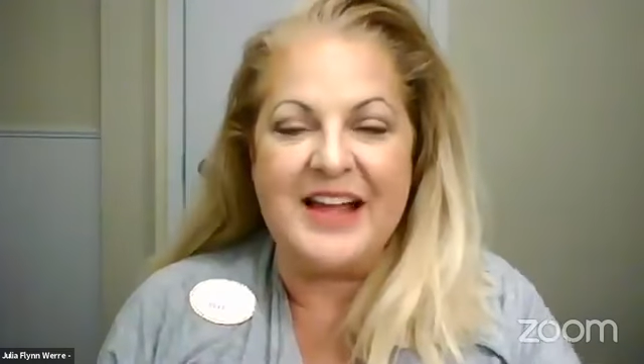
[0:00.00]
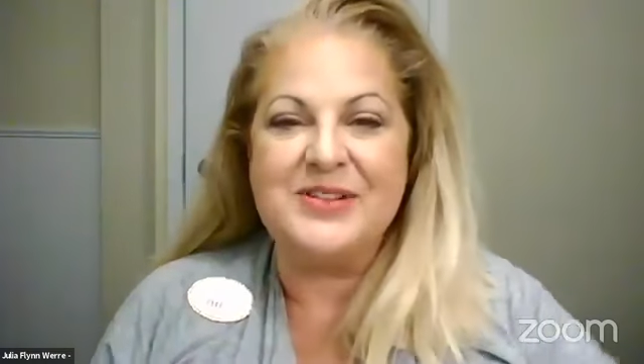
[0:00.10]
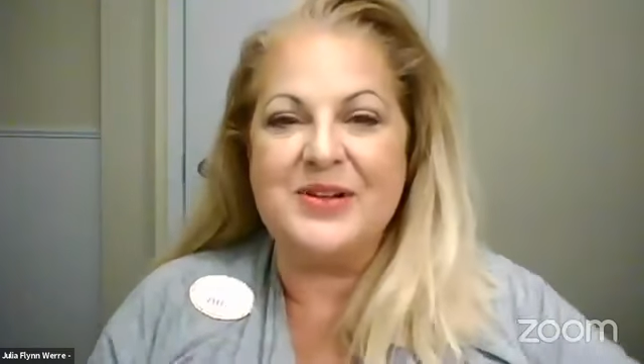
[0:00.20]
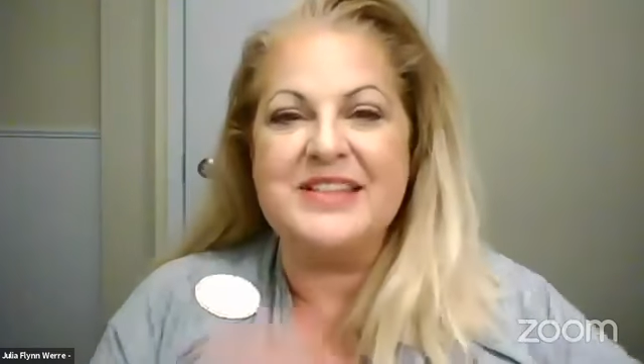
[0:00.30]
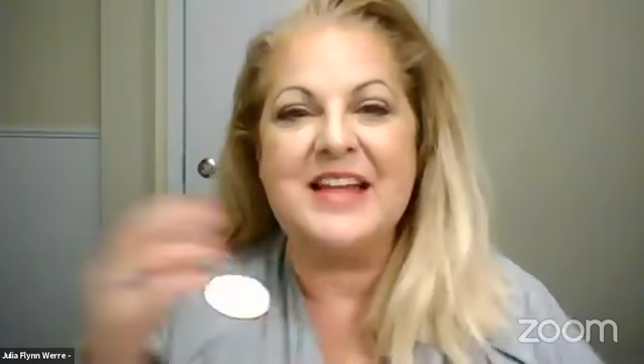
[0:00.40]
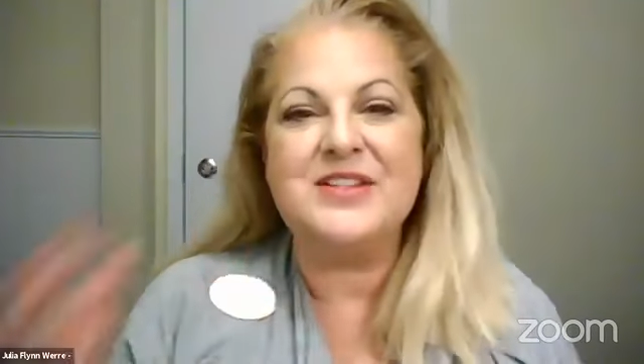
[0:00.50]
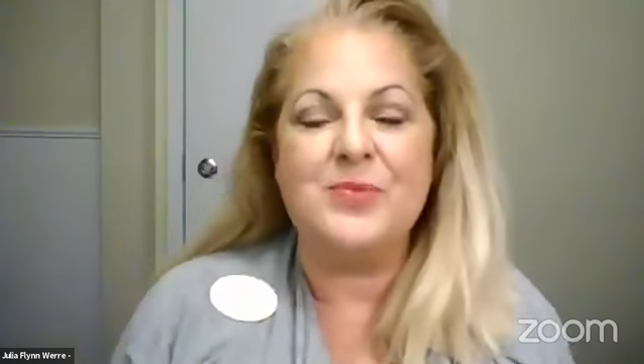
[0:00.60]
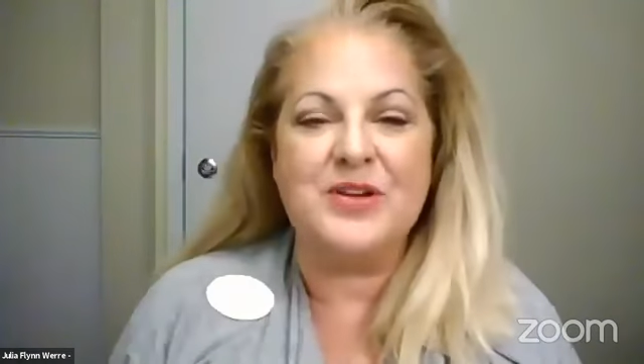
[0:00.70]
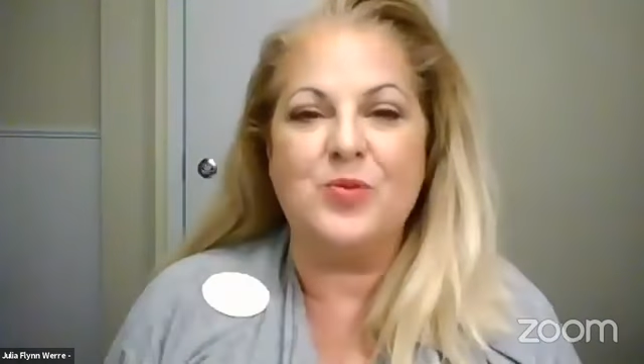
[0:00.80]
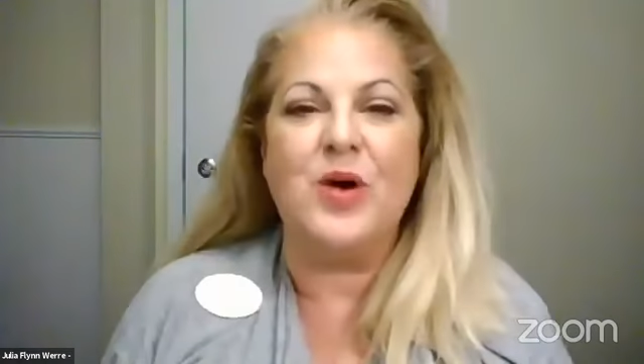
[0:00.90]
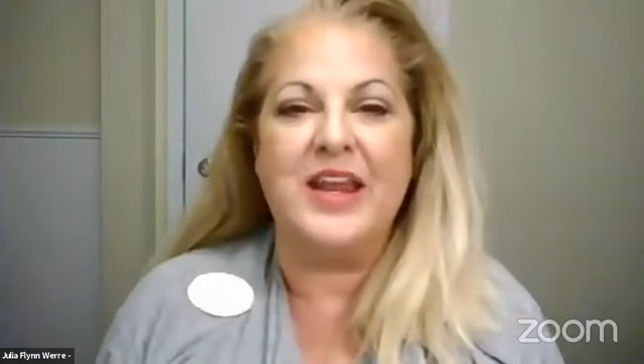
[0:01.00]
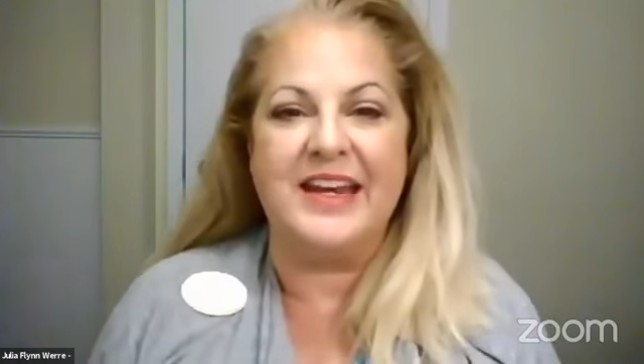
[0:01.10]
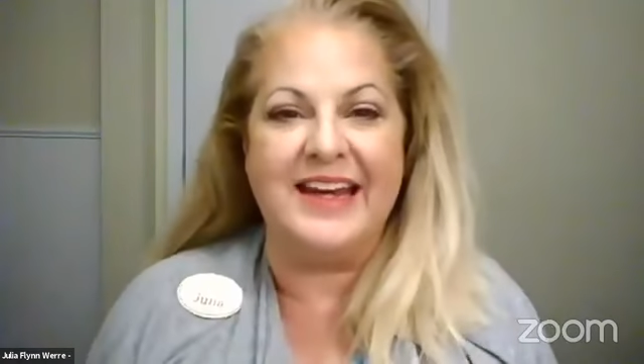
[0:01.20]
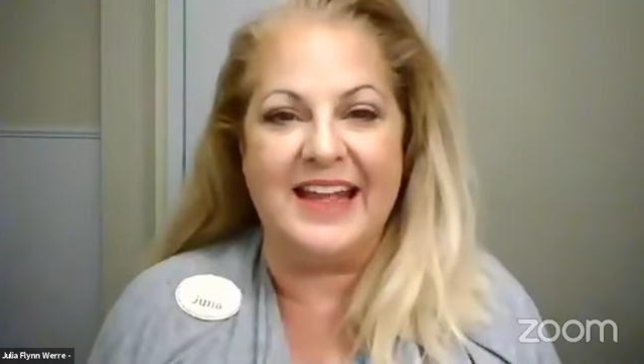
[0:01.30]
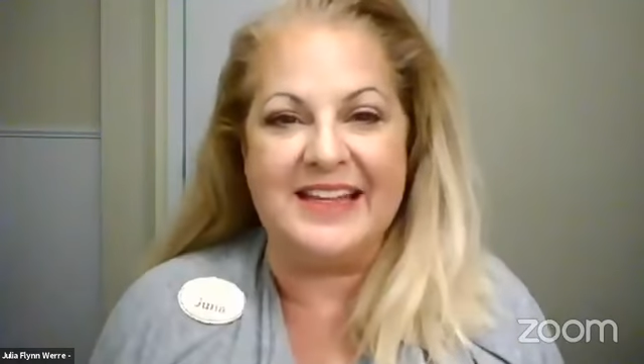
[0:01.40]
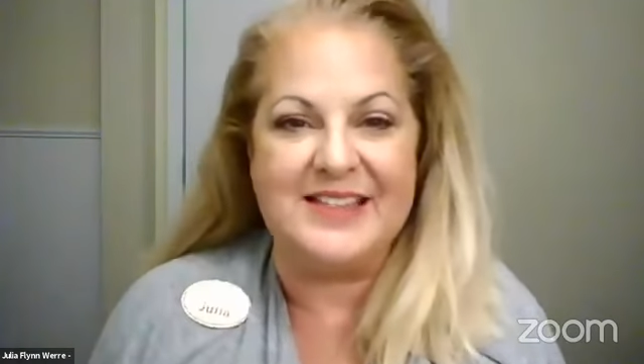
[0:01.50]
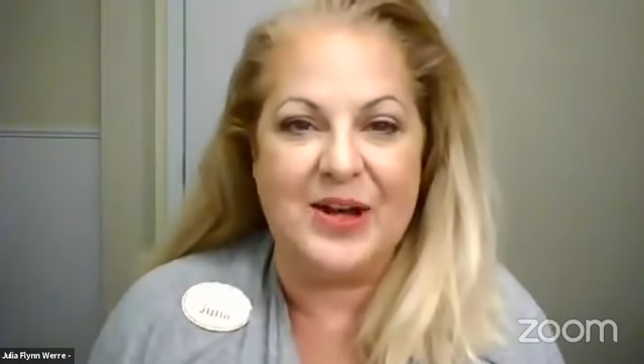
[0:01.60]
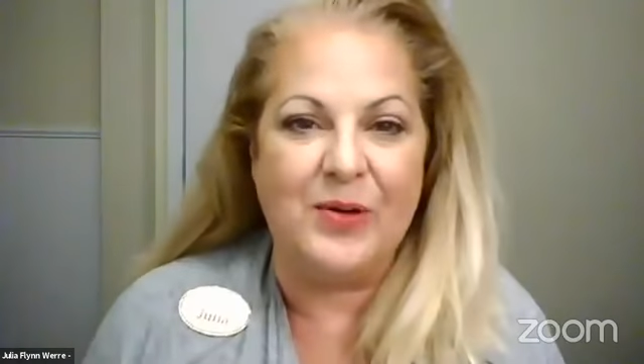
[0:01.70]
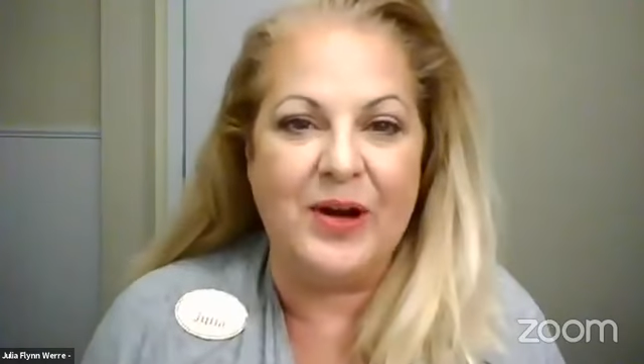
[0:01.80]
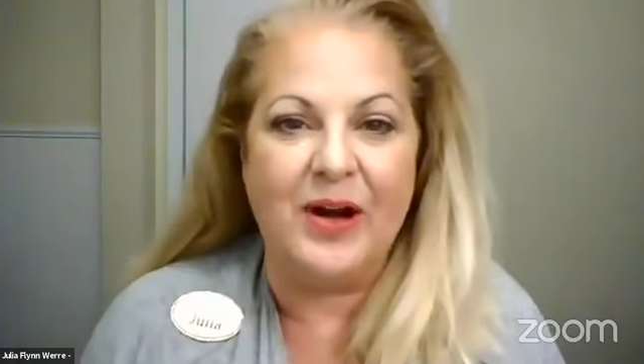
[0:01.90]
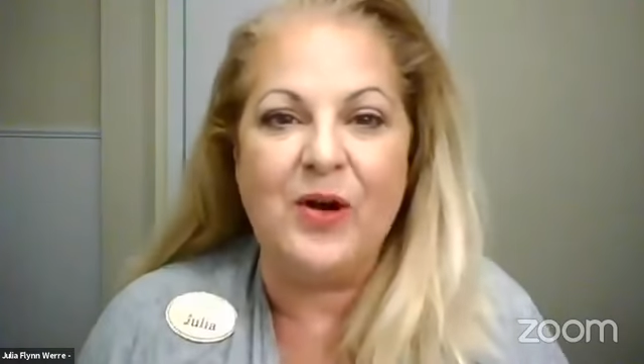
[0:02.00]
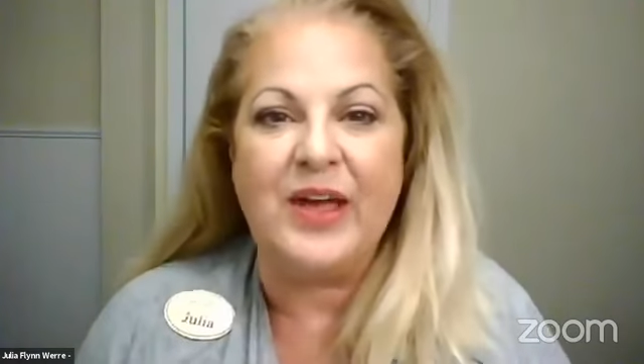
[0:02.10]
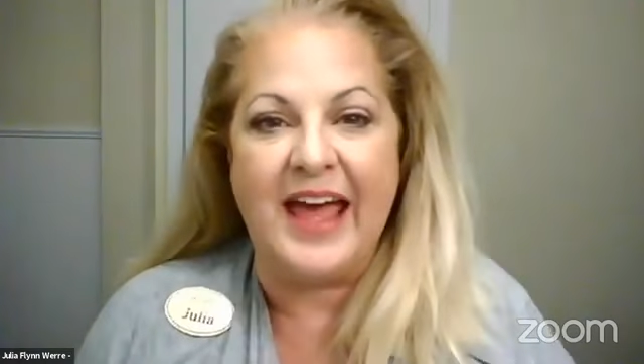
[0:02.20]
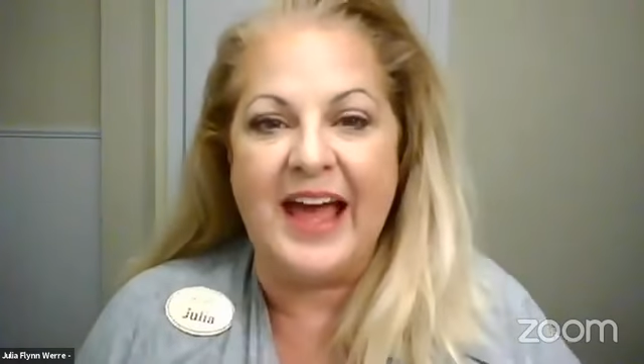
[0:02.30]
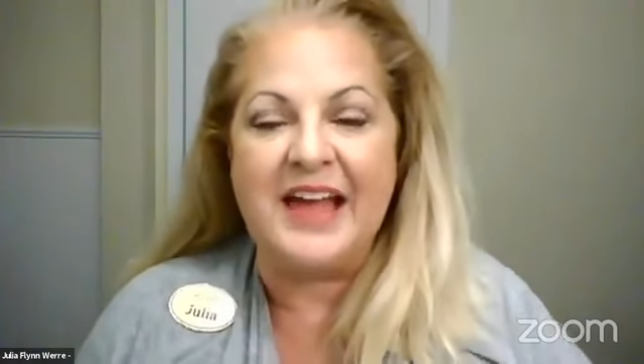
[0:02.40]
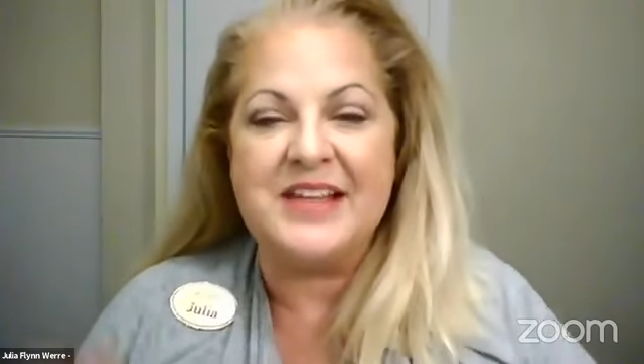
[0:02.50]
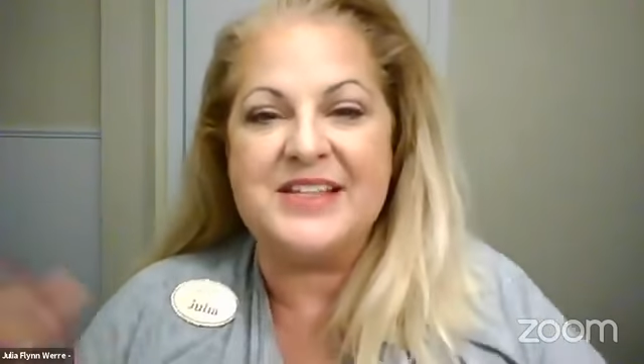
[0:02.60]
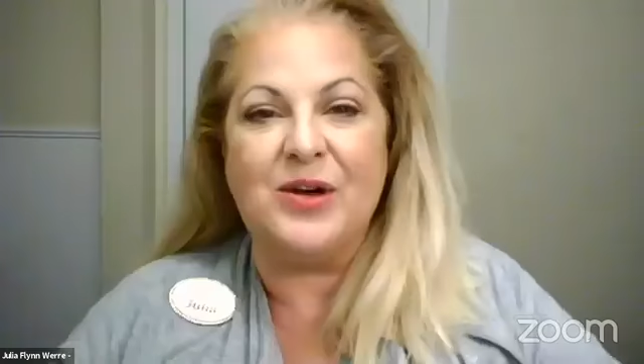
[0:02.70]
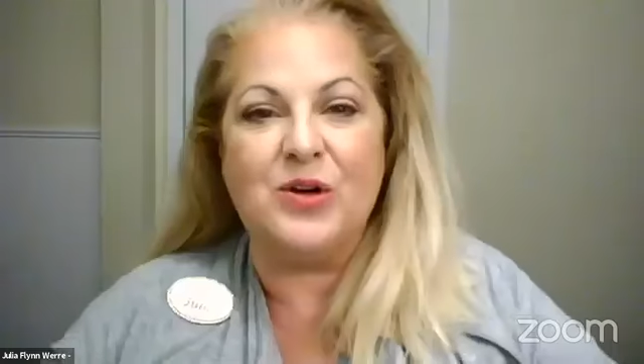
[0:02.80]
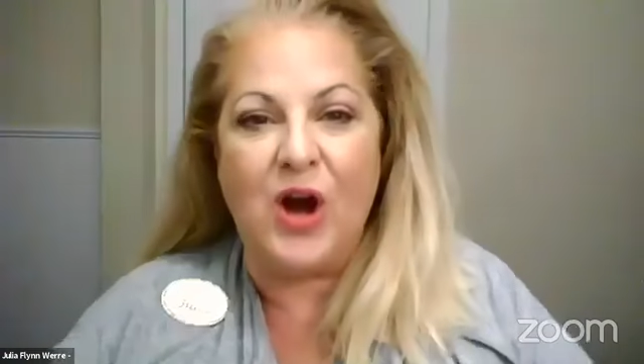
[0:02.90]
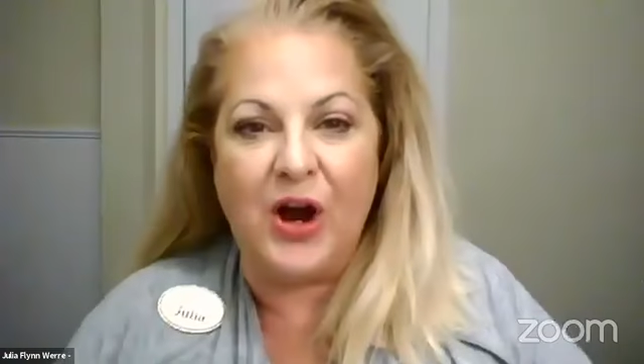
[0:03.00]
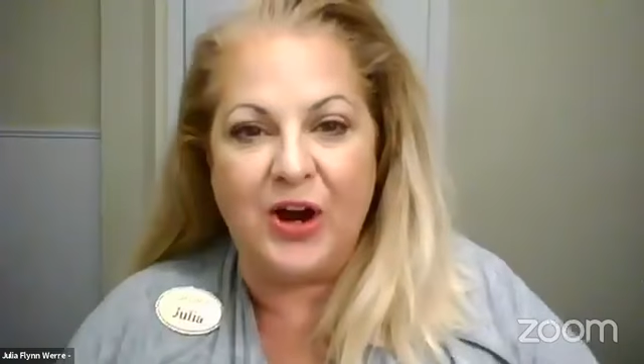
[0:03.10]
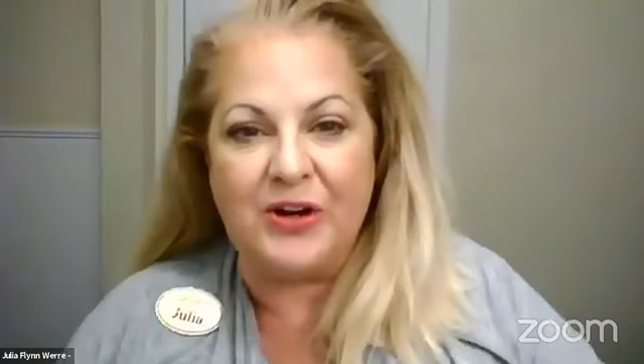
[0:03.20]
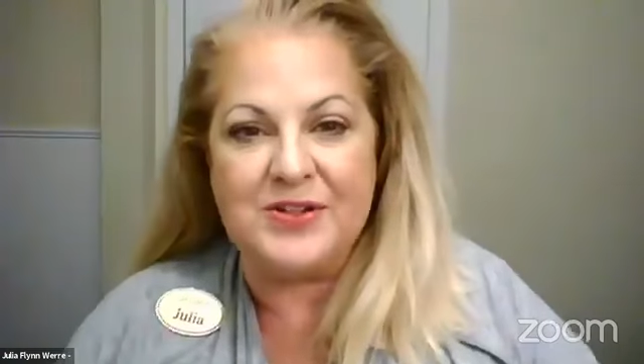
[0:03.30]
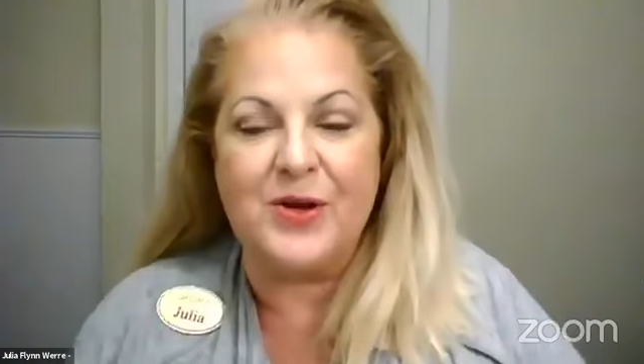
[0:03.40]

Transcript: So it's not so much what it is. So, okay, I sell cars.